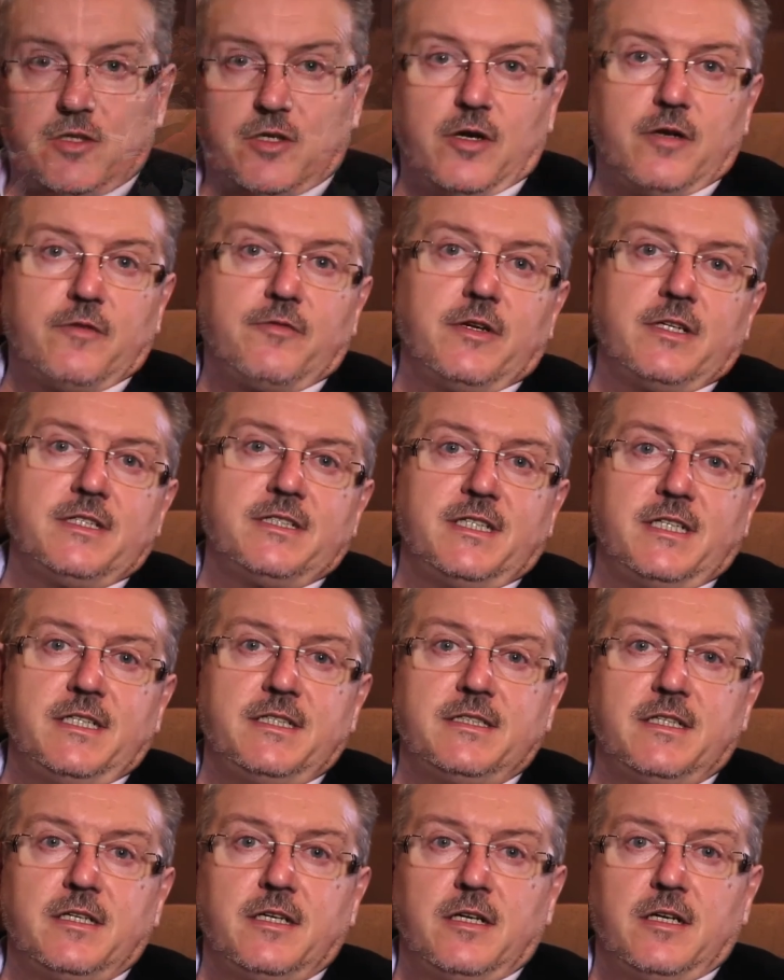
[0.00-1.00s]

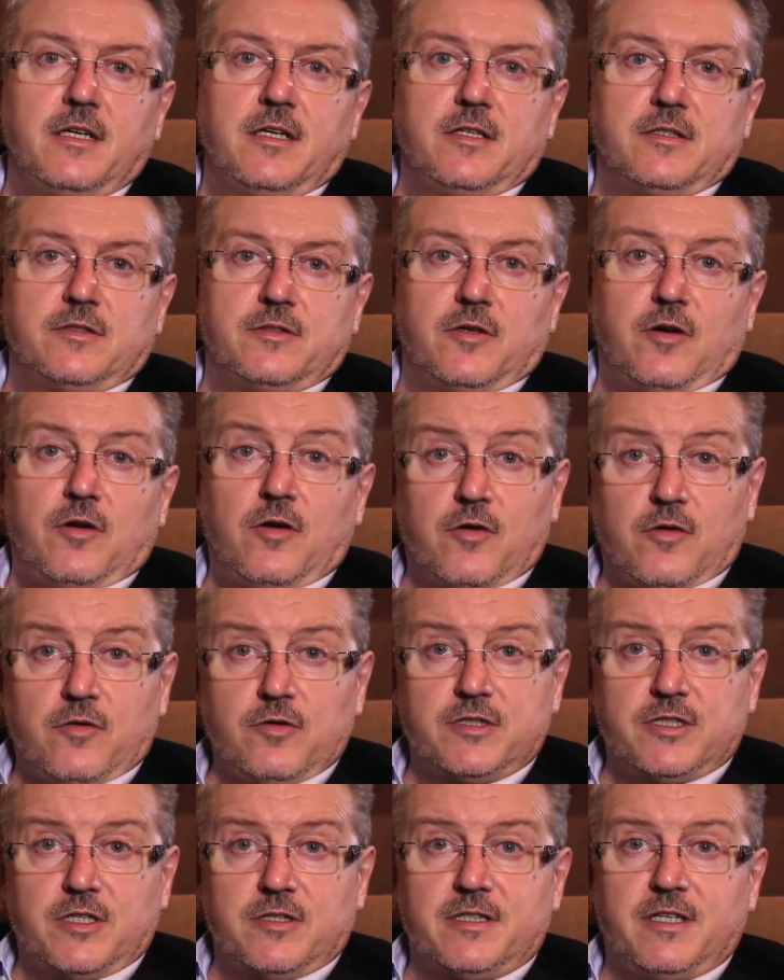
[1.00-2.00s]
conferences, the
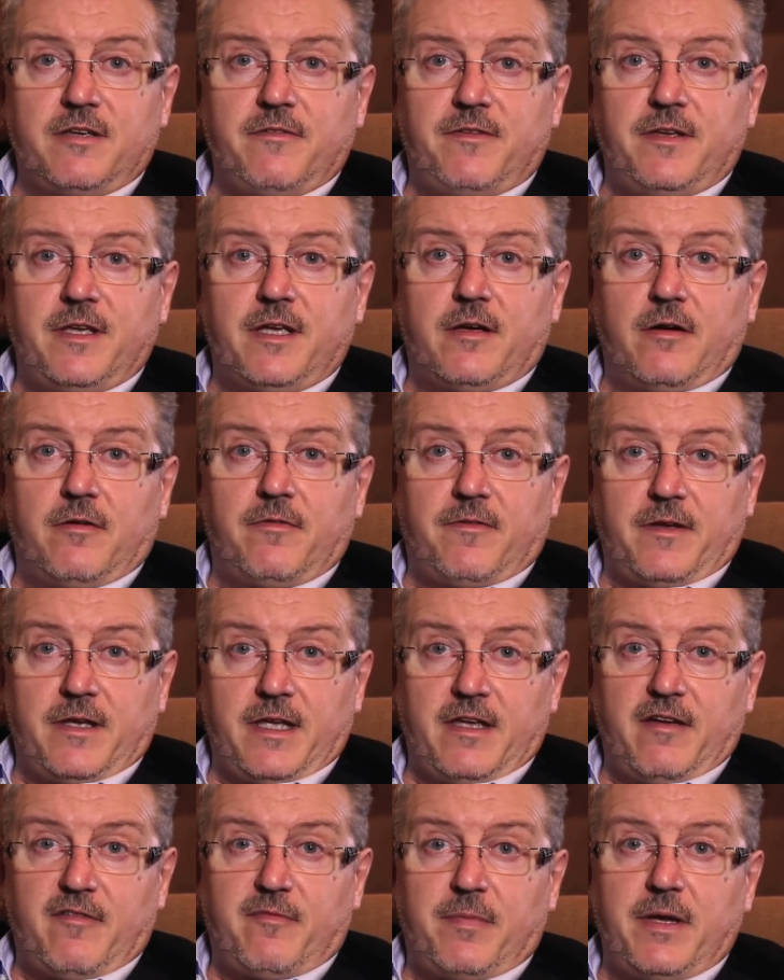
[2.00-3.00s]
Rencontres scientifiques of
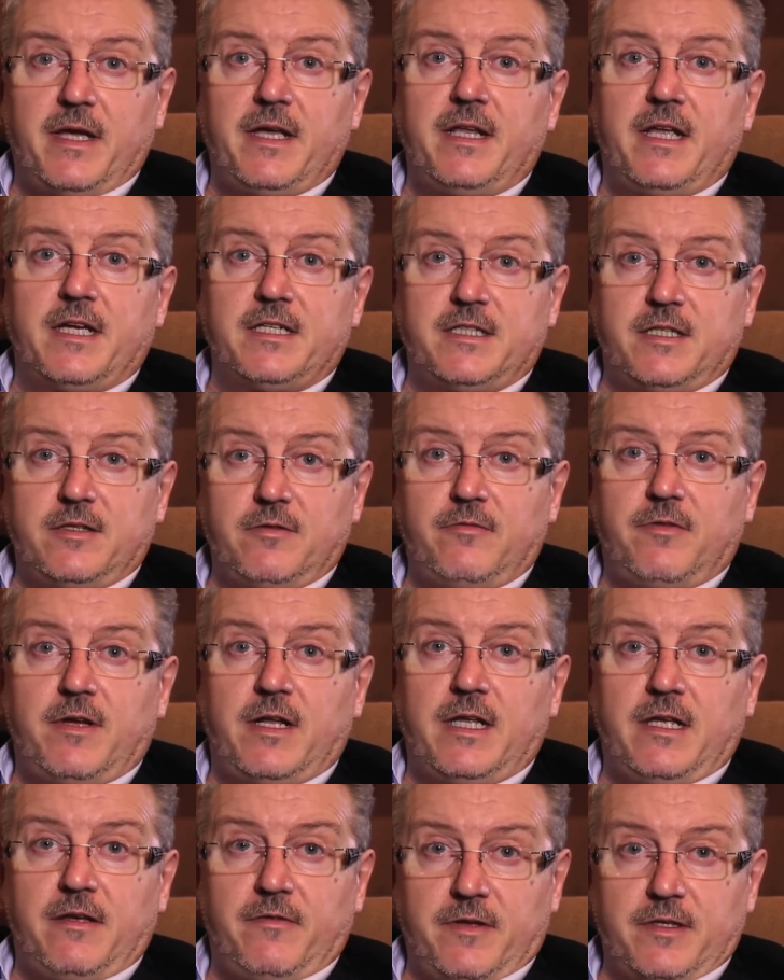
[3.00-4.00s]
IFP Energies
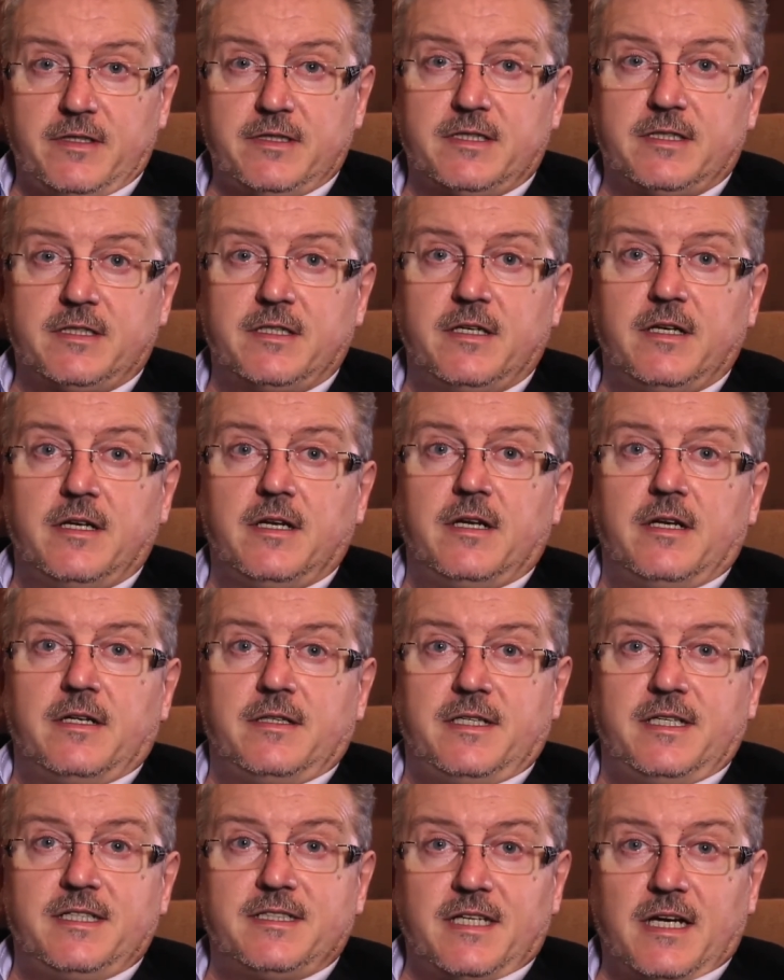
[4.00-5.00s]
nouvelles events,
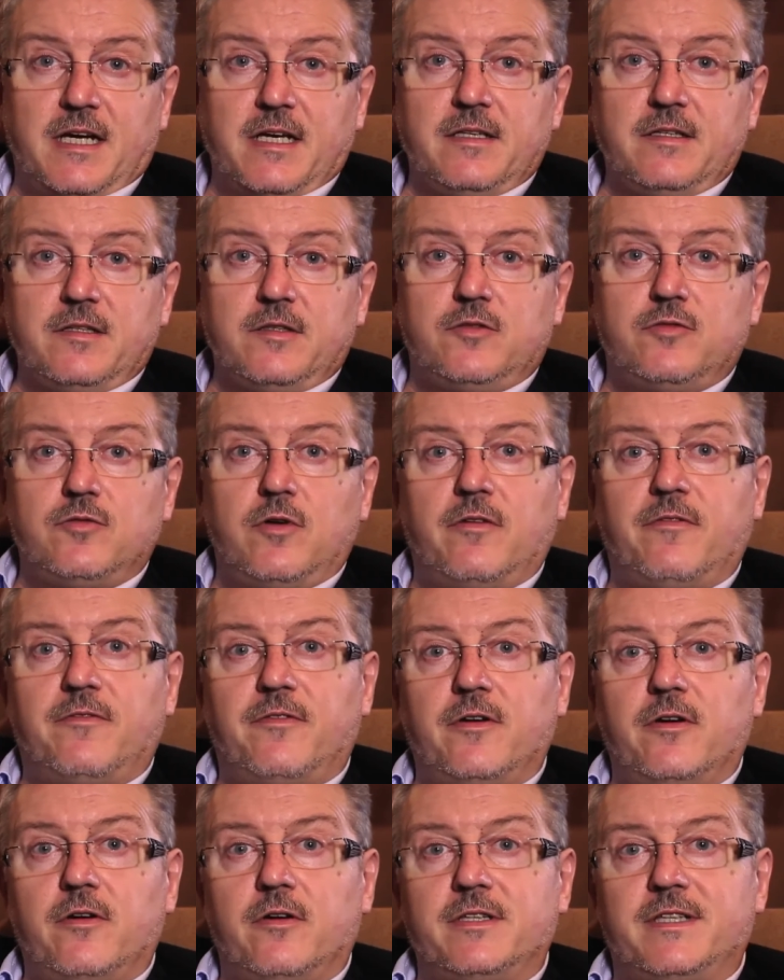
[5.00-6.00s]
designed to
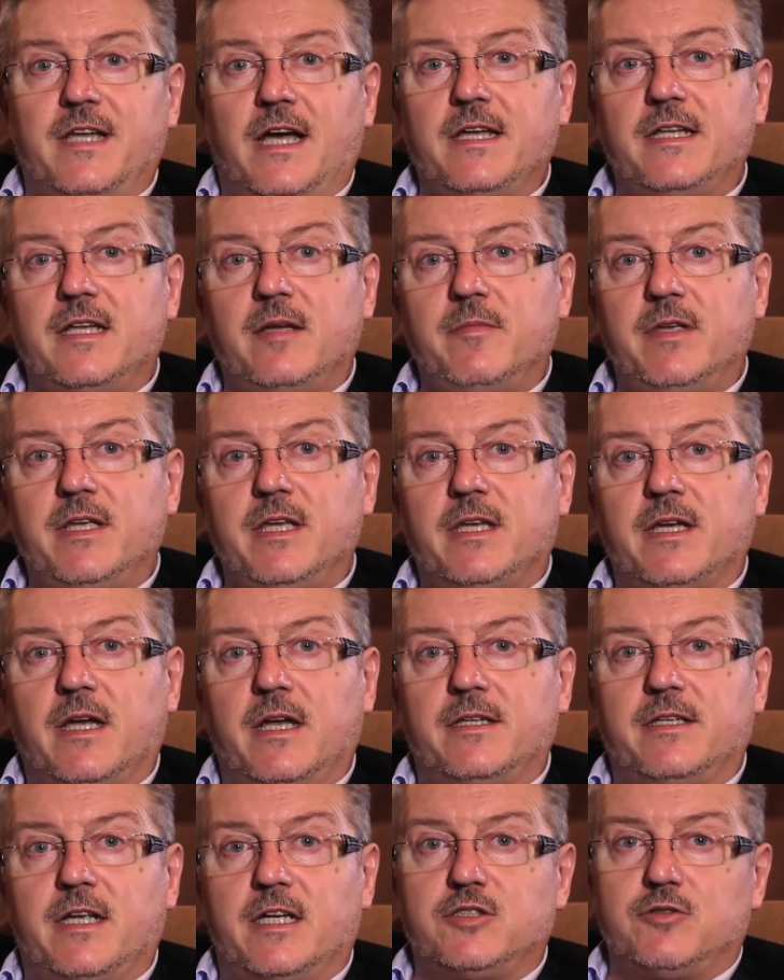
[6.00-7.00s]
offer a dynamic
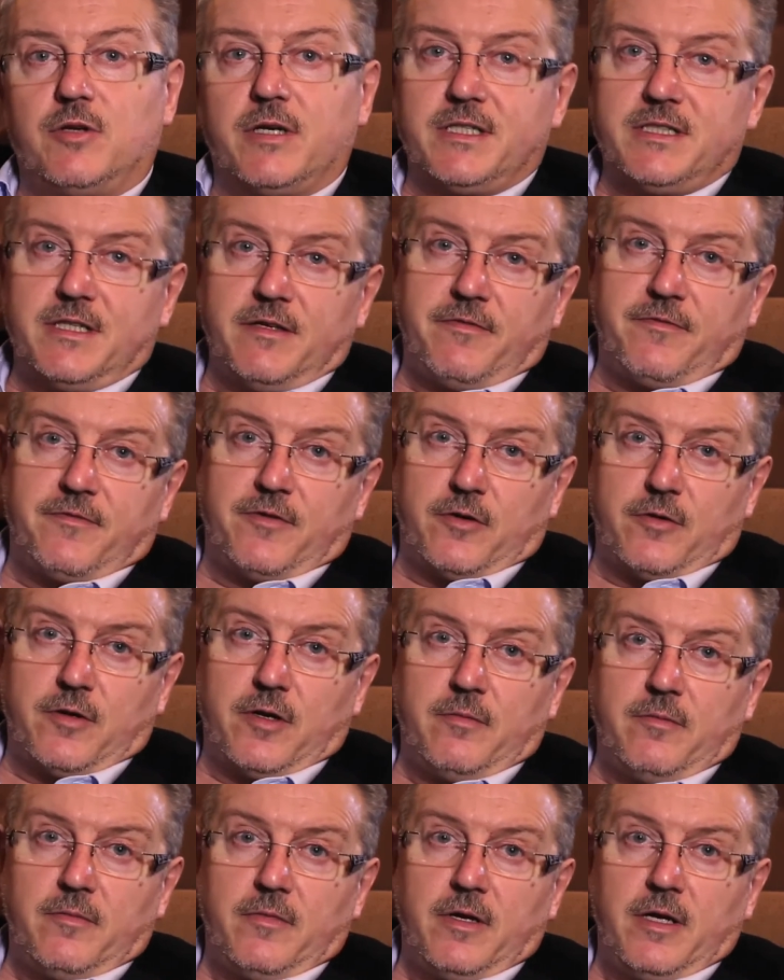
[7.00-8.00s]
and attractive
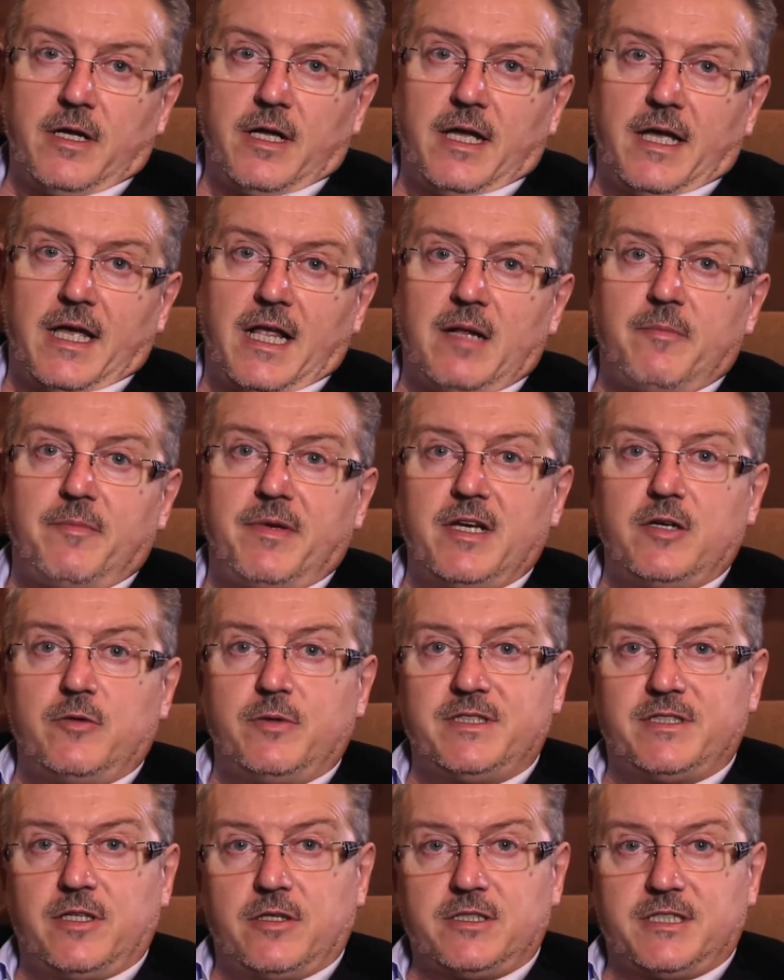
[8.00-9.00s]
forum helping
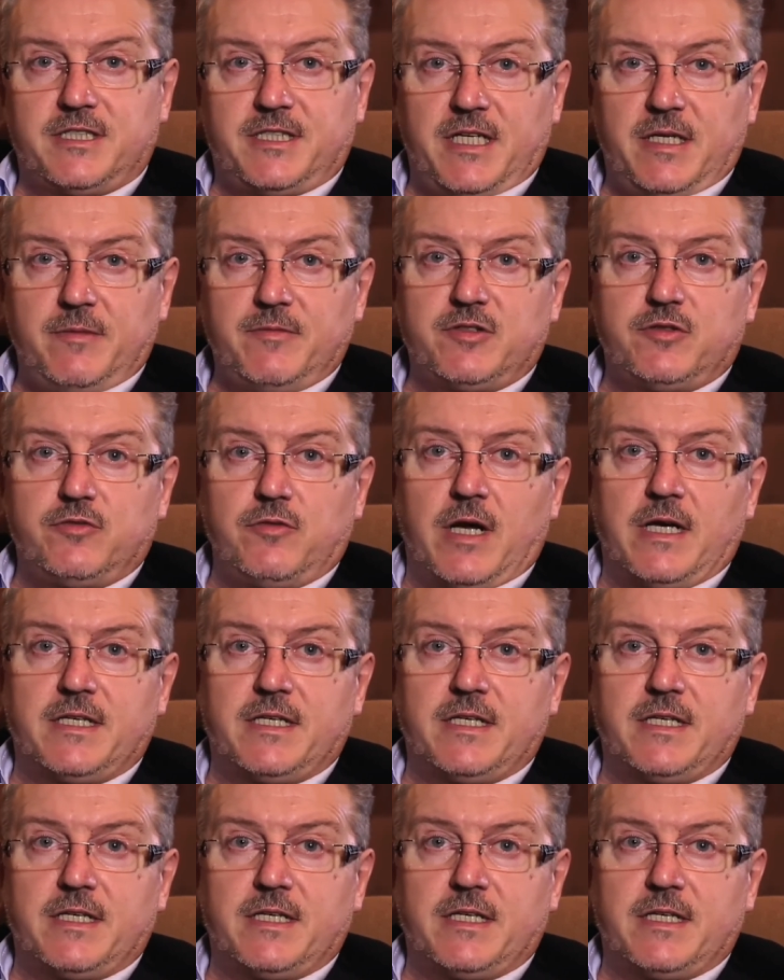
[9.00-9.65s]
research teams to